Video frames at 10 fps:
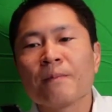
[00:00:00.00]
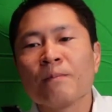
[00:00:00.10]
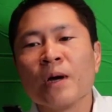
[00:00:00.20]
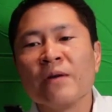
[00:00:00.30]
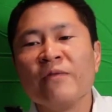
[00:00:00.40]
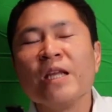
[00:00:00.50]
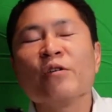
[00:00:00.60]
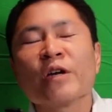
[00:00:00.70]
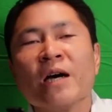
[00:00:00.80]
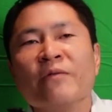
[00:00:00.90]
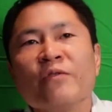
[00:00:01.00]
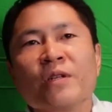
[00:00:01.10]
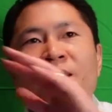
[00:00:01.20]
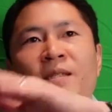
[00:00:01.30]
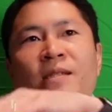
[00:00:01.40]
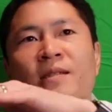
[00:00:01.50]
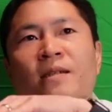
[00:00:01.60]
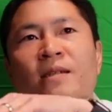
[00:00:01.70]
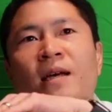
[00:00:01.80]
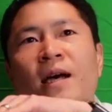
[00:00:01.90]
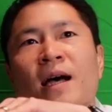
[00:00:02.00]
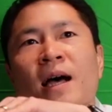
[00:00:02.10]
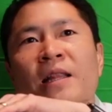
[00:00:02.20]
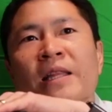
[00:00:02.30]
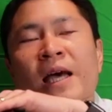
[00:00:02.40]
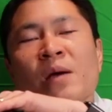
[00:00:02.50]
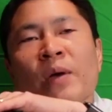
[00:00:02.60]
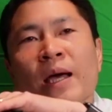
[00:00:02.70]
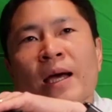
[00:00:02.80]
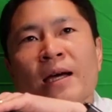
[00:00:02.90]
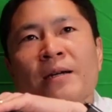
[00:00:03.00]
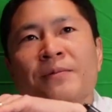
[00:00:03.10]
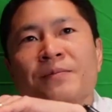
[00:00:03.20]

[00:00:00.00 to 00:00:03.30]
my video conference on the iPad